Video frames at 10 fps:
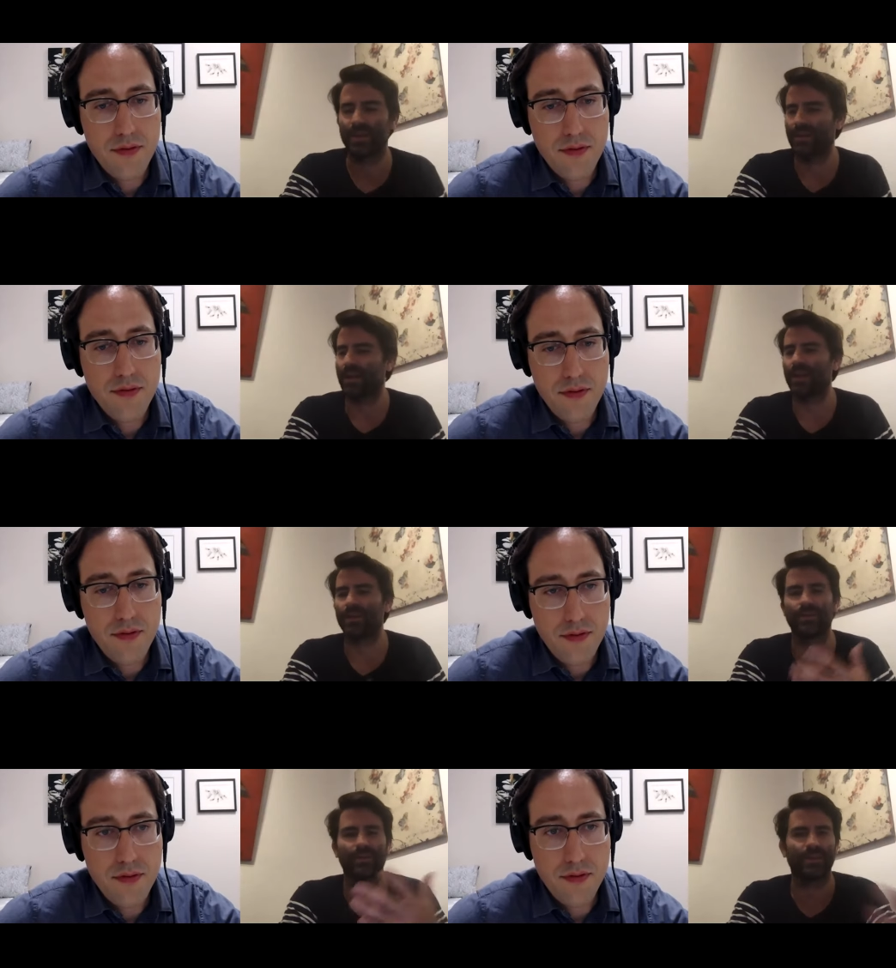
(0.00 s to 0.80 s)
Speaker 1: i
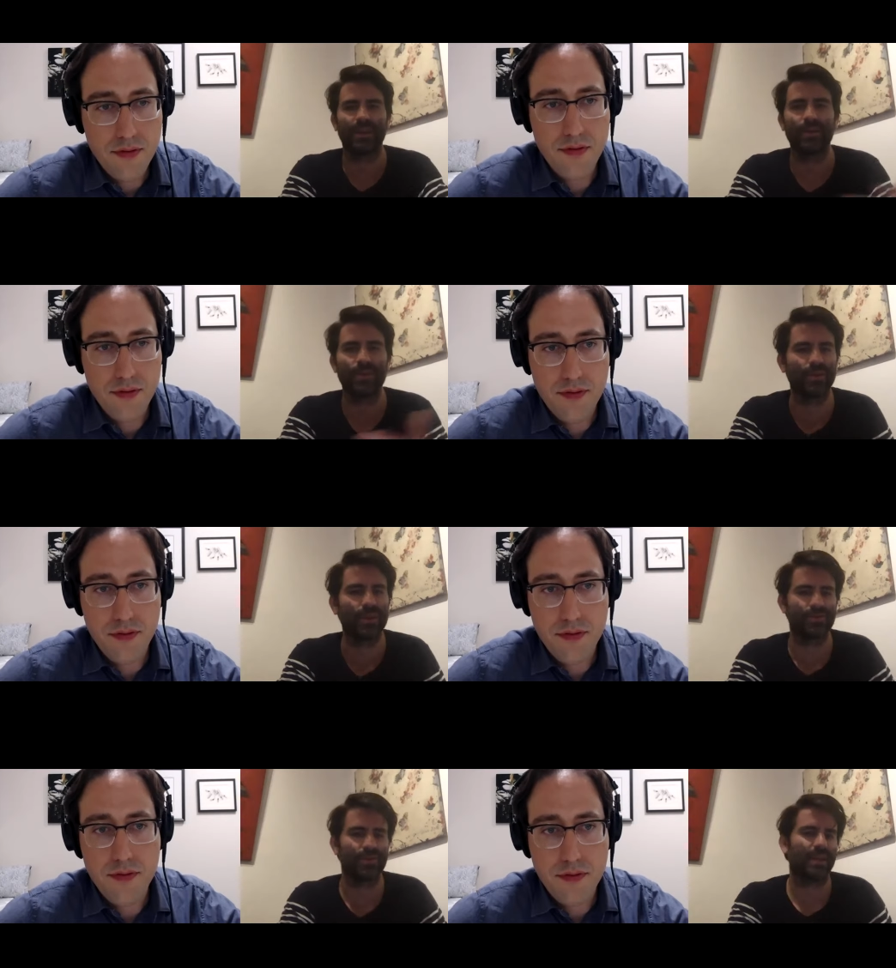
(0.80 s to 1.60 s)
could sit down with you
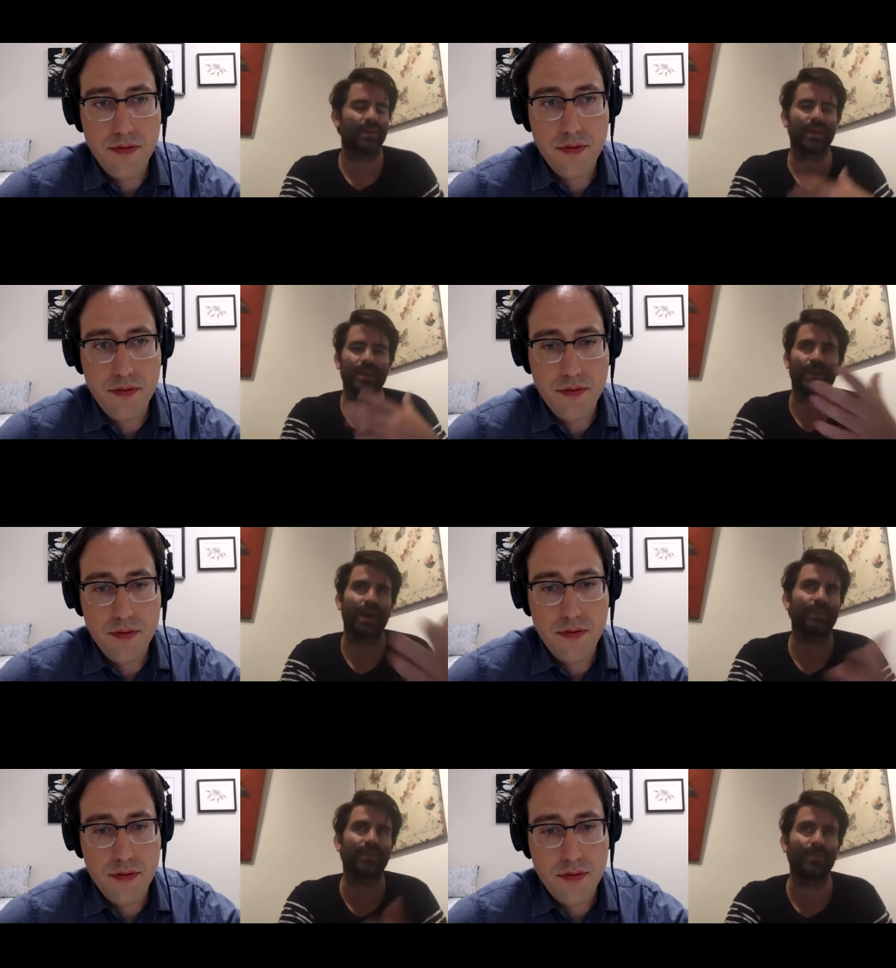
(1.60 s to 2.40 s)
adrian and i could
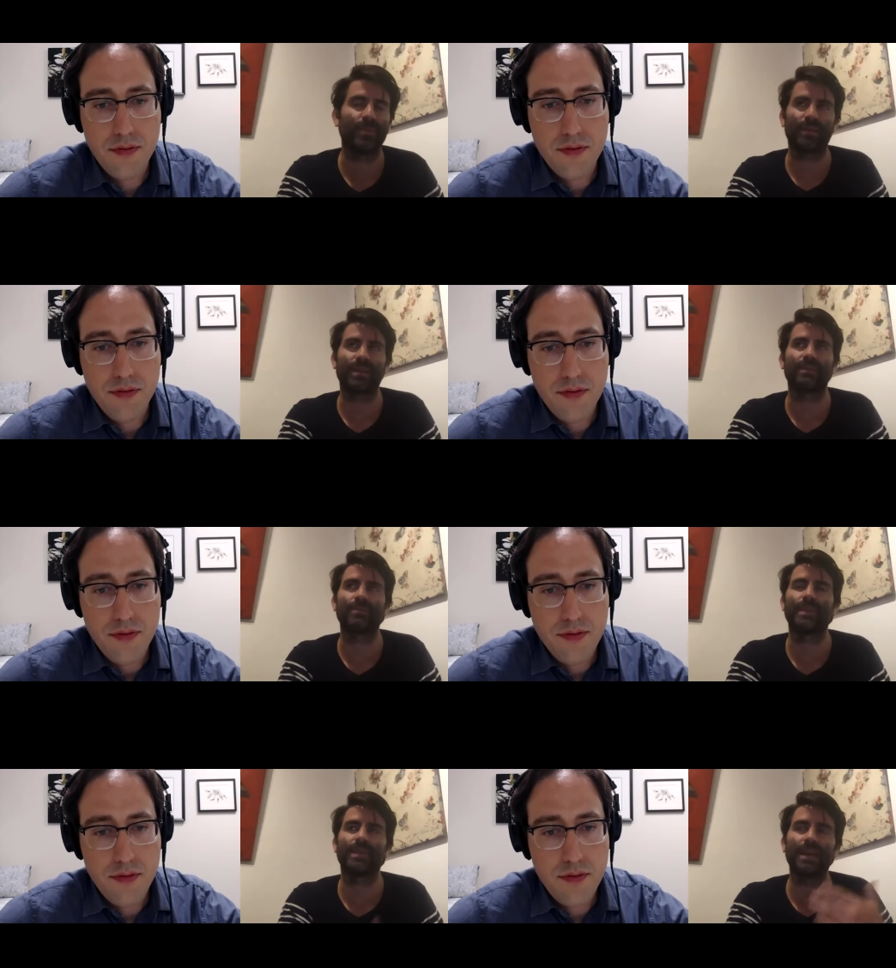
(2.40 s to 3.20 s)
ask you about things
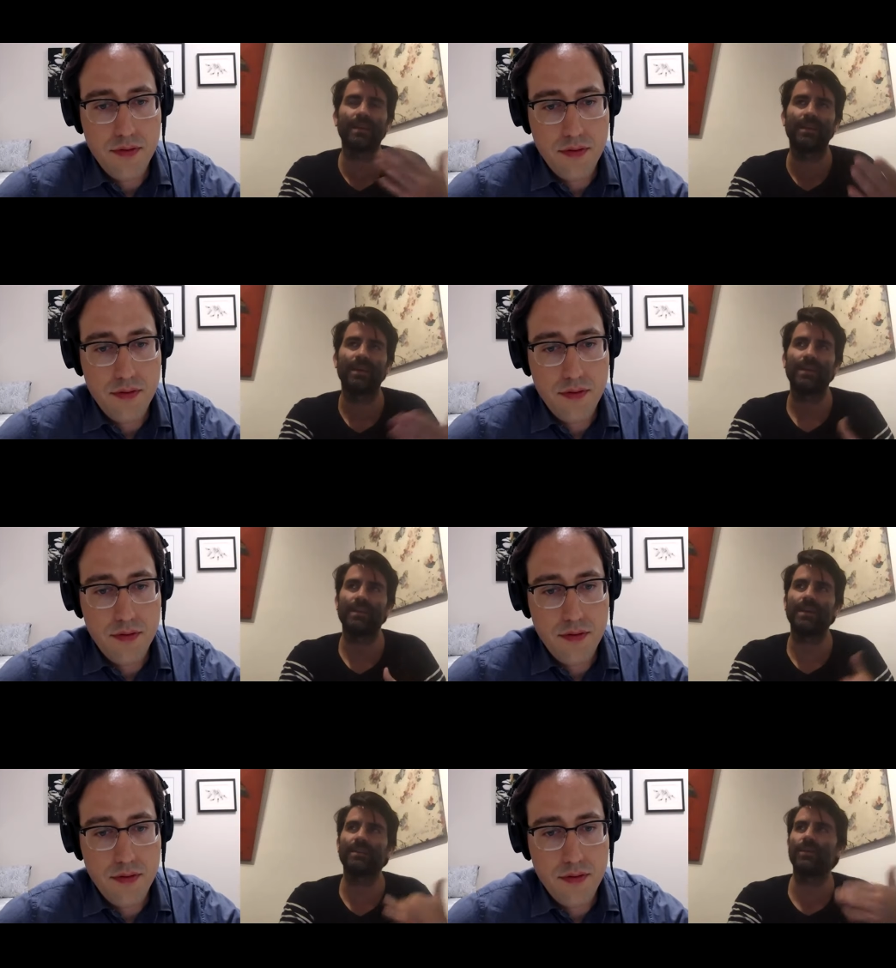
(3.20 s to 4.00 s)
but then
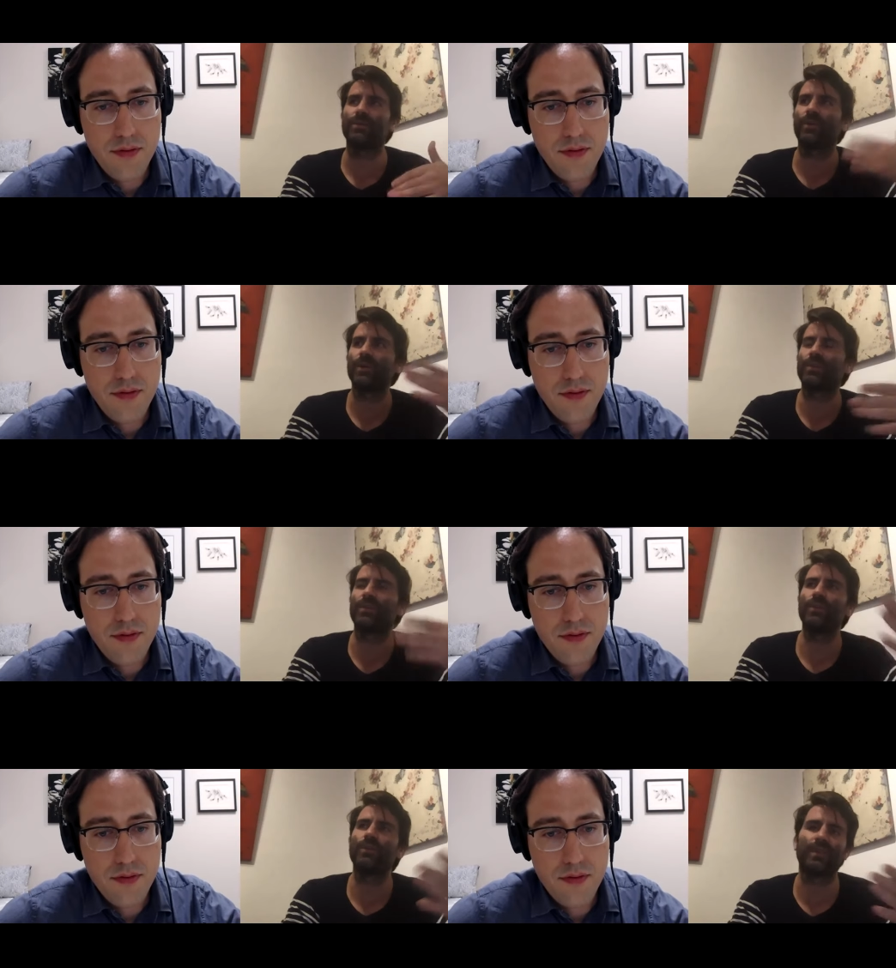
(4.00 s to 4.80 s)
the idea was always to
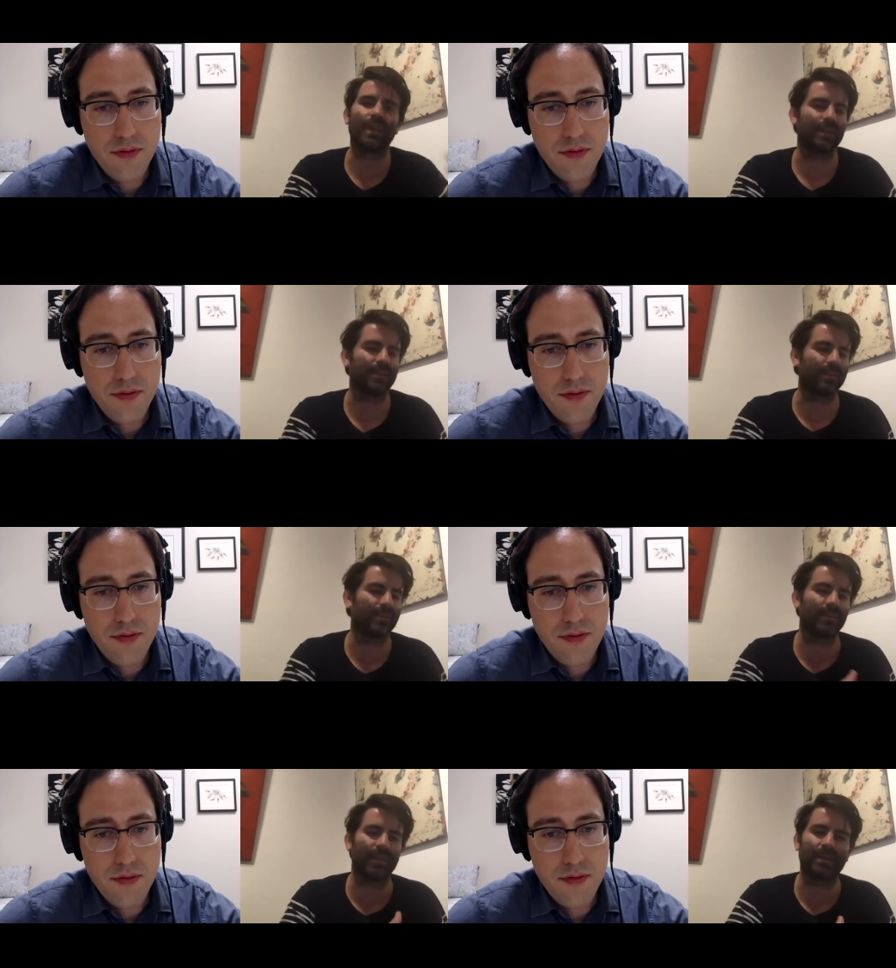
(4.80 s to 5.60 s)
use that as
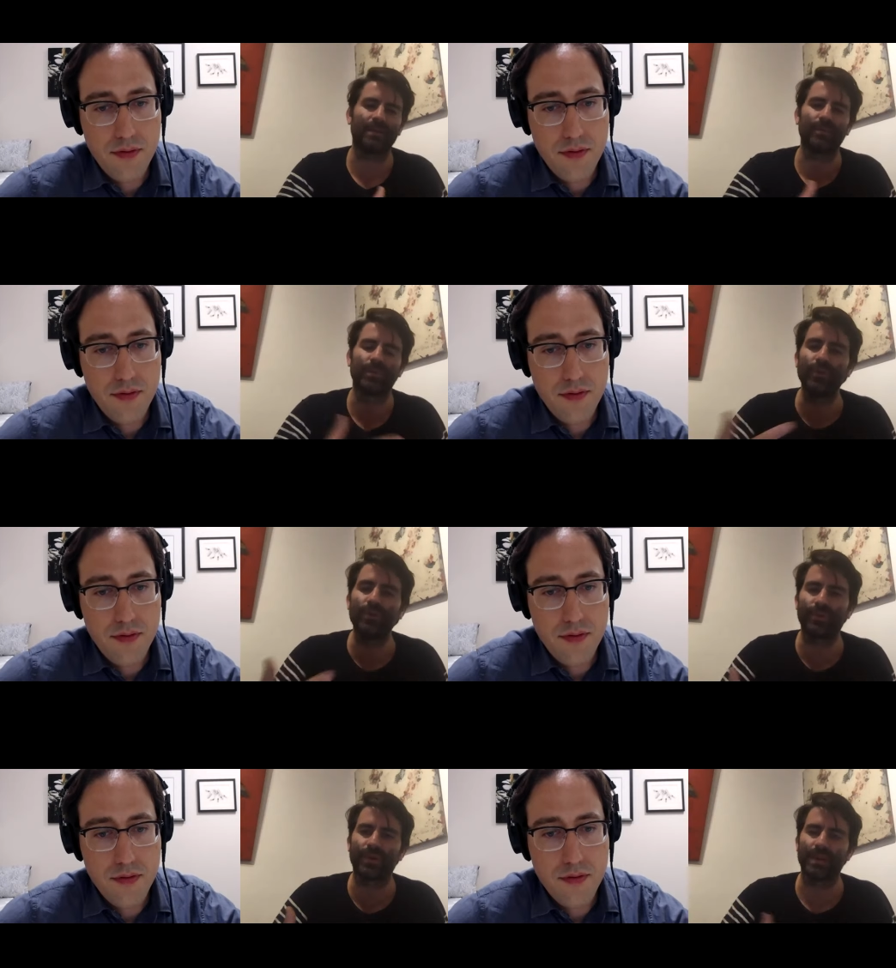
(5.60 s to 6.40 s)
a, as a
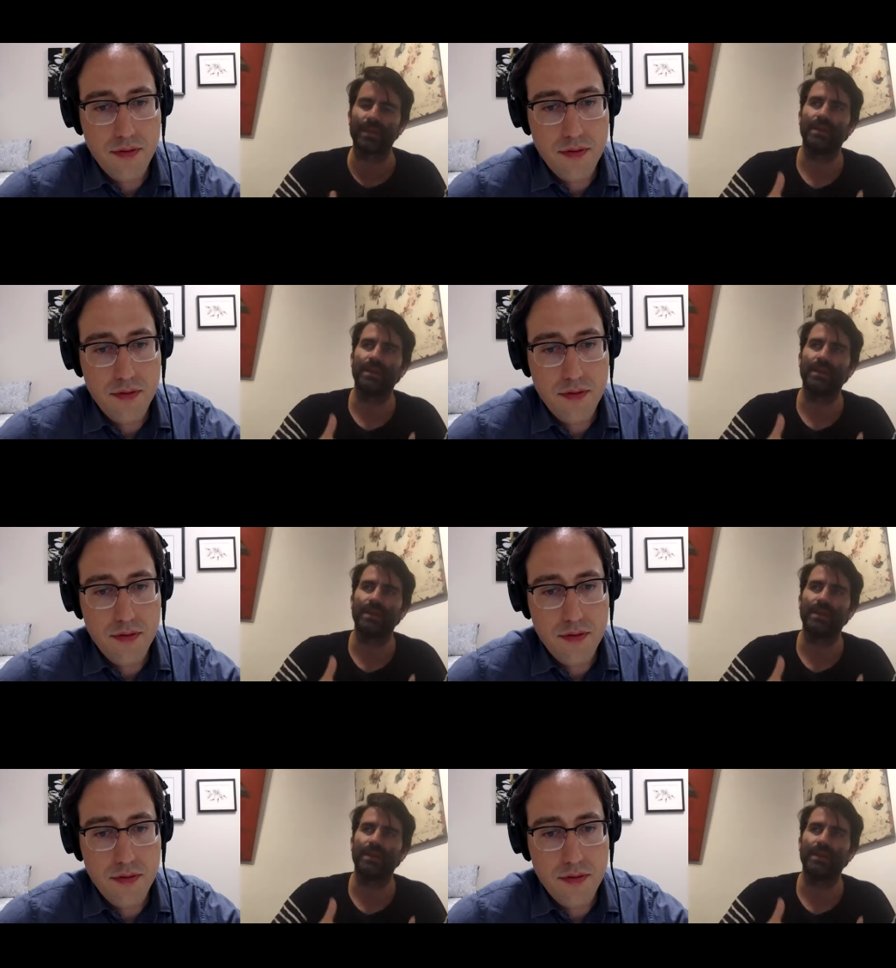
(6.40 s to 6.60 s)
blueprint